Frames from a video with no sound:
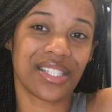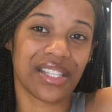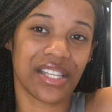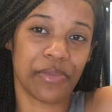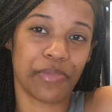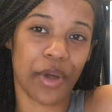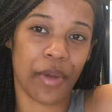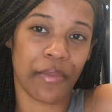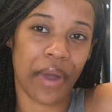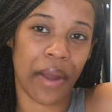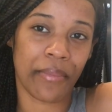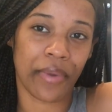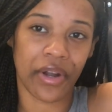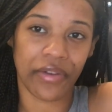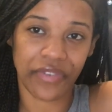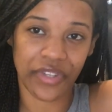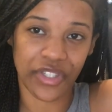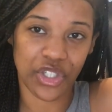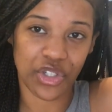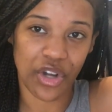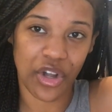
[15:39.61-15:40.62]
sleep on my birth
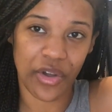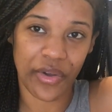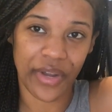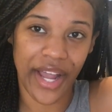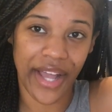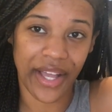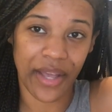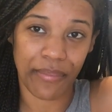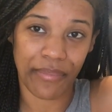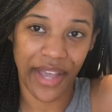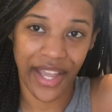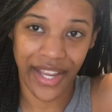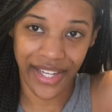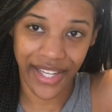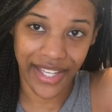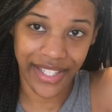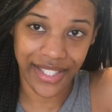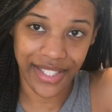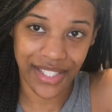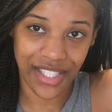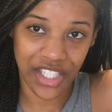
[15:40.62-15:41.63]
control and I could
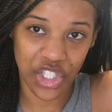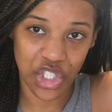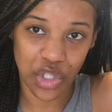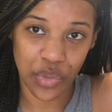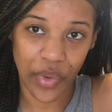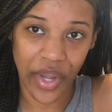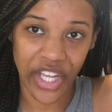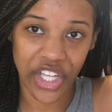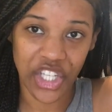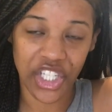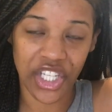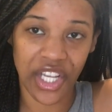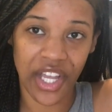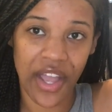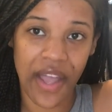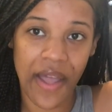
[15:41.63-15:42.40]
band-aid the situation.